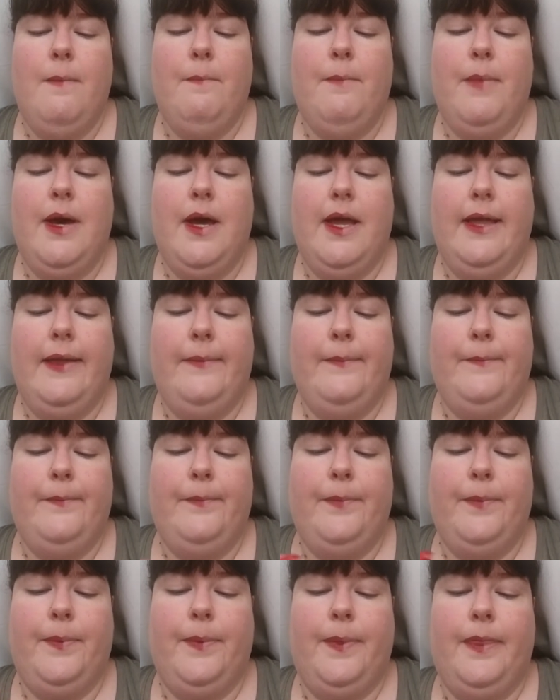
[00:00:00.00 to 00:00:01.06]
But
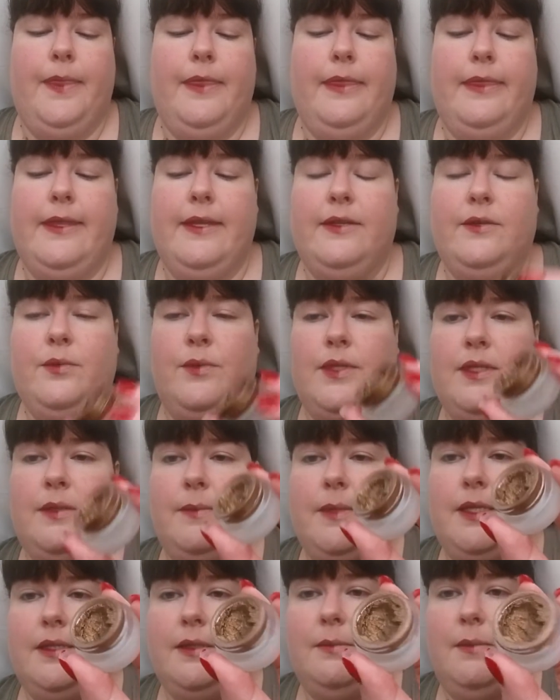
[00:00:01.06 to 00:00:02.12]
this one
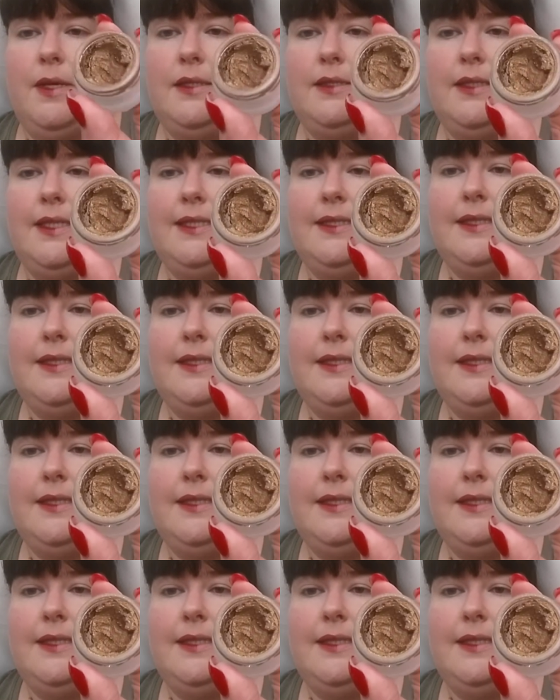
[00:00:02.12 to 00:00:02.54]
to me is a must.